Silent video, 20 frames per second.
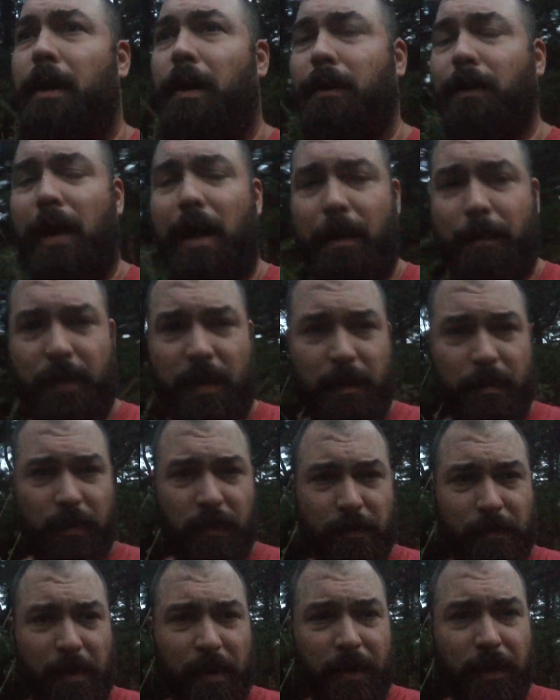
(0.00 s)
a lot of
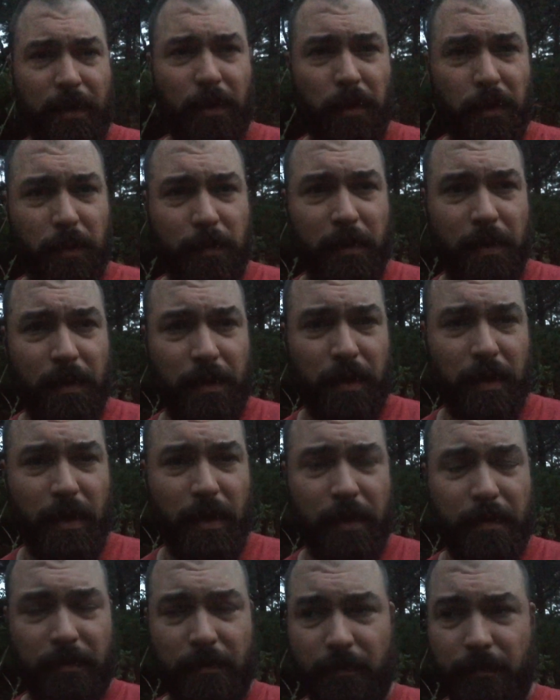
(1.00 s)
people have made the argument
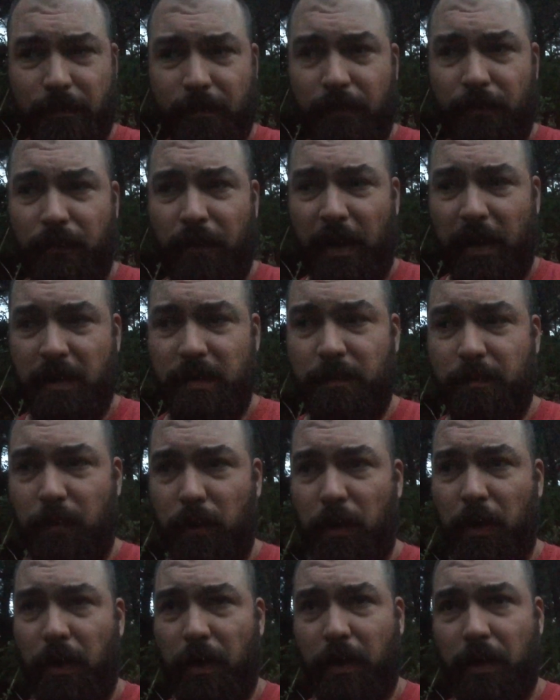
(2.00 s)
that
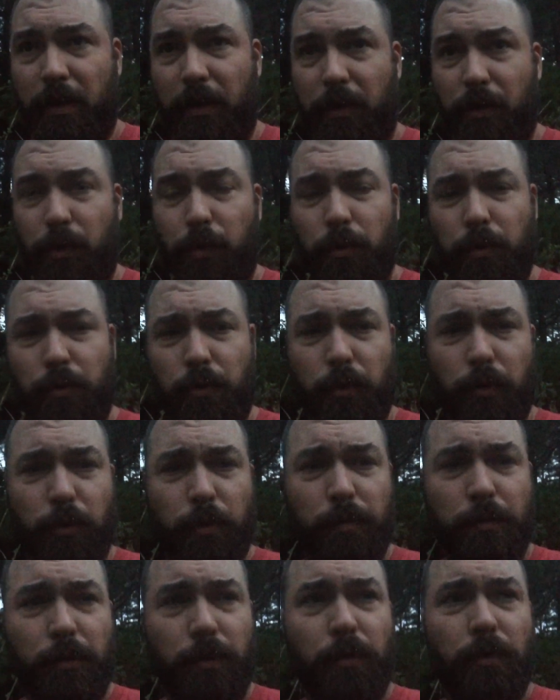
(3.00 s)
Facebook,
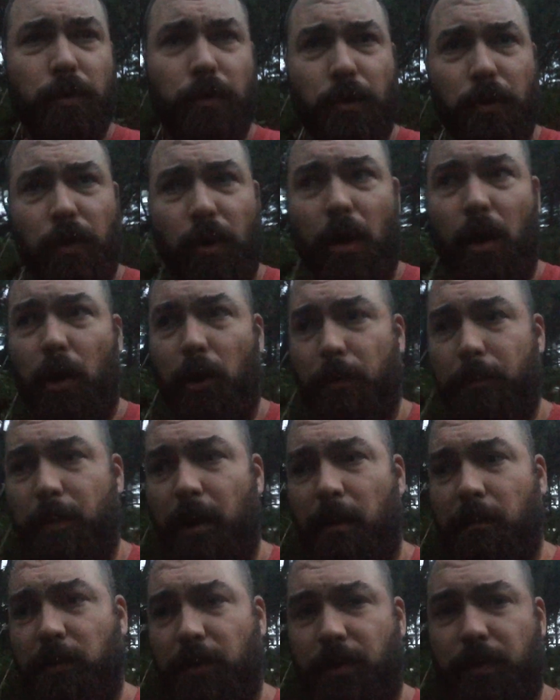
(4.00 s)
YouTube, Google are
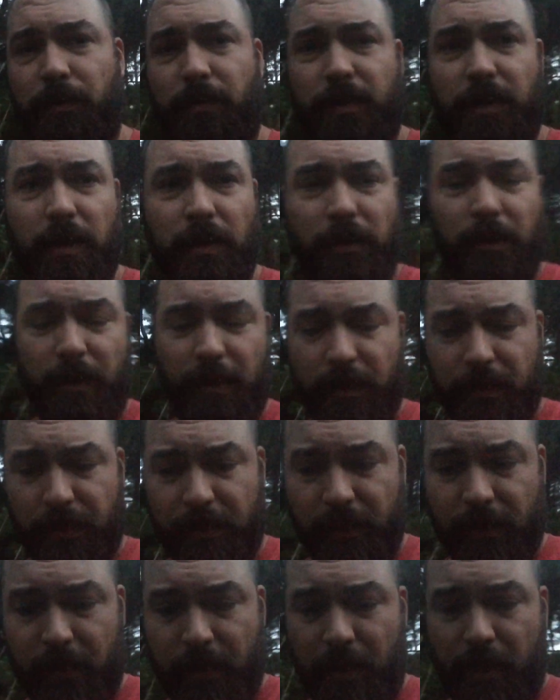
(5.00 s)
public
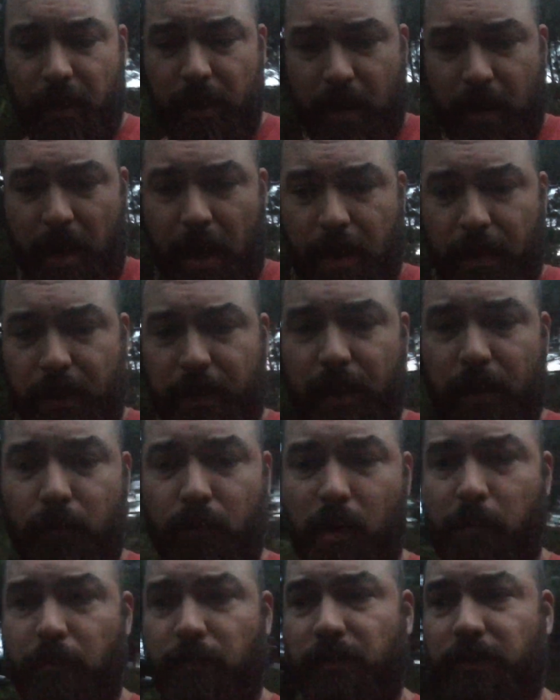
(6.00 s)
utilities, and that they
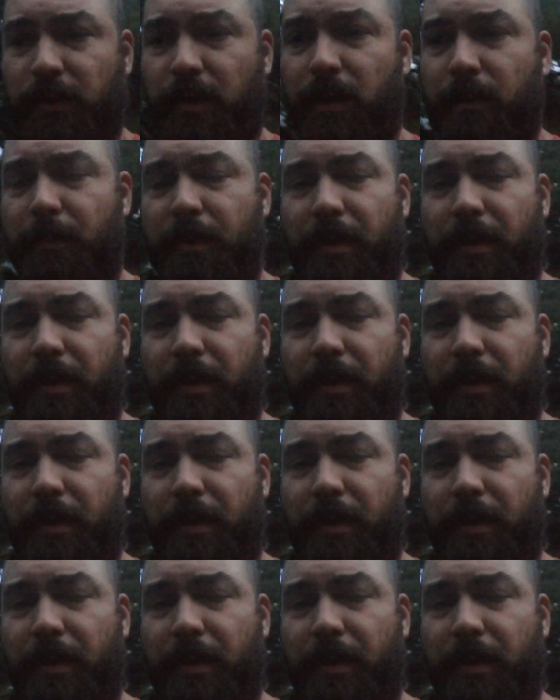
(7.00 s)
represent a